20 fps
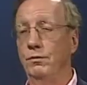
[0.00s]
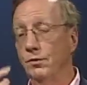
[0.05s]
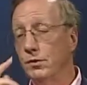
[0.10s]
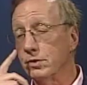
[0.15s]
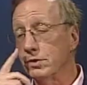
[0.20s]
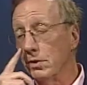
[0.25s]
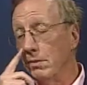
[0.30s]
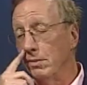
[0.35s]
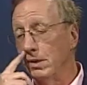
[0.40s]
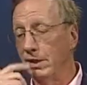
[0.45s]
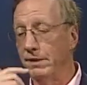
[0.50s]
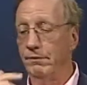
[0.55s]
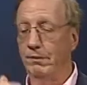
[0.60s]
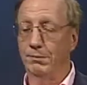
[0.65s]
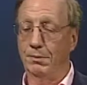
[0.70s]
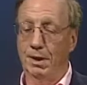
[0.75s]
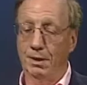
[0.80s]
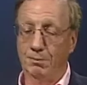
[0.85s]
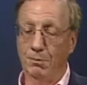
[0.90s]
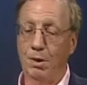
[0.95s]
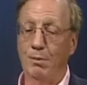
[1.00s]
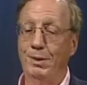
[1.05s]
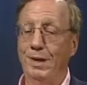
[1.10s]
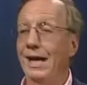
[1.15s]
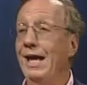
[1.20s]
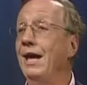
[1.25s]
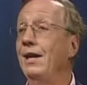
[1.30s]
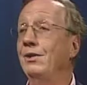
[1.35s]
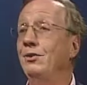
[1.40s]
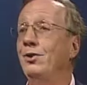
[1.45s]
First, all, I want to give a, a moment
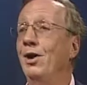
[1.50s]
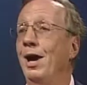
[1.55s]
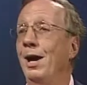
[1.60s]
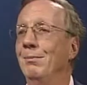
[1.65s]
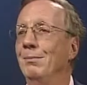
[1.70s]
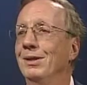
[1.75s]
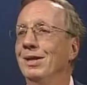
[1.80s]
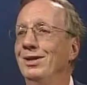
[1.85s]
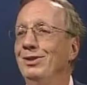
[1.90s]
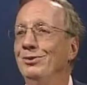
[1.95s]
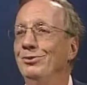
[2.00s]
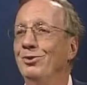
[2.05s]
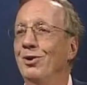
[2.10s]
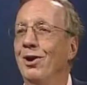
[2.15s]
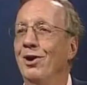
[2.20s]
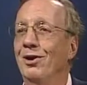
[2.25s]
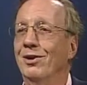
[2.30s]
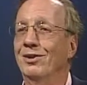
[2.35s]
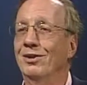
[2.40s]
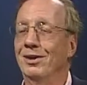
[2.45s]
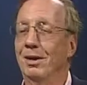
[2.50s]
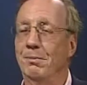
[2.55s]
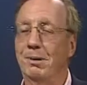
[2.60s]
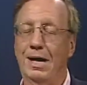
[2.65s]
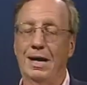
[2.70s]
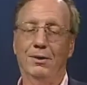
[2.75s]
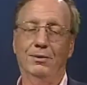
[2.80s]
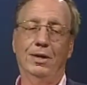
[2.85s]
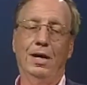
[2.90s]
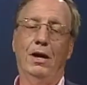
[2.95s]
ahead of time and let you talk
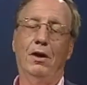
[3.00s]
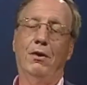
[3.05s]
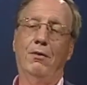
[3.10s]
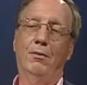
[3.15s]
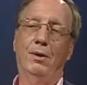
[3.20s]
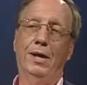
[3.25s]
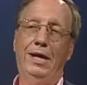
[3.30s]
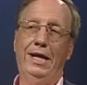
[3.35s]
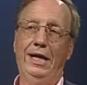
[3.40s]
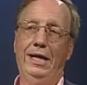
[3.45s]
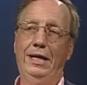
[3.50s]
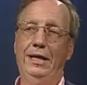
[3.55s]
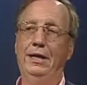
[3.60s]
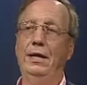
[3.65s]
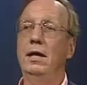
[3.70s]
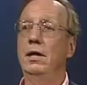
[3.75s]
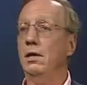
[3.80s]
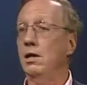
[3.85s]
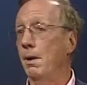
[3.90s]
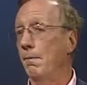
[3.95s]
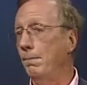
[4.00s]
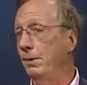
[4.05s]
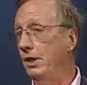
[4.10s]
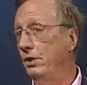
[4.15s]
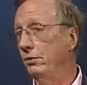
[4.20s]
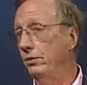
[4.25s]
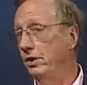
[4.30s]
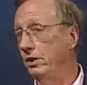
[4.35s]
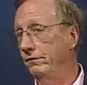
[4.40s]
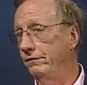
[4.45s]
about how a company
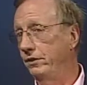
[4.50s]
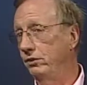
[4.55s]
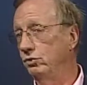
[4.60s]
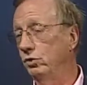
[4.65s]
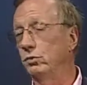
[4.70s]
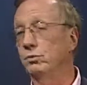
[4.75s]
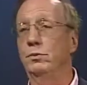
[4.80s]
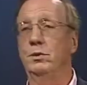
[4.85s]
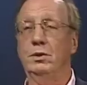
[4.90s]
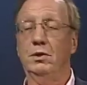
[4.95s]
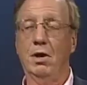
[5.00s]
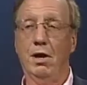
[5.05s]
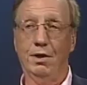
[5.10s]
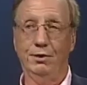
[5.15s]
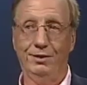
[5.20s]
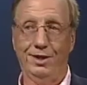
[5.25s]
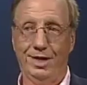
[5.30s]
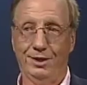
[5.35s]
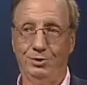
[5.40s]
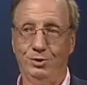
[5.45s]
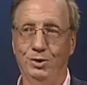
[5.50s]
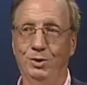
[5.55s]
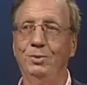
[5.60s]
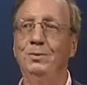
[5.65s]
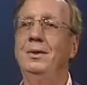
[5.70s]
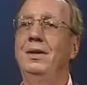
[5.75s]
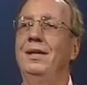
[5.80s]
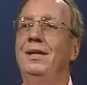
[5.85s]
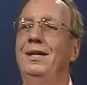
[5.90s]
or individuals would contact you,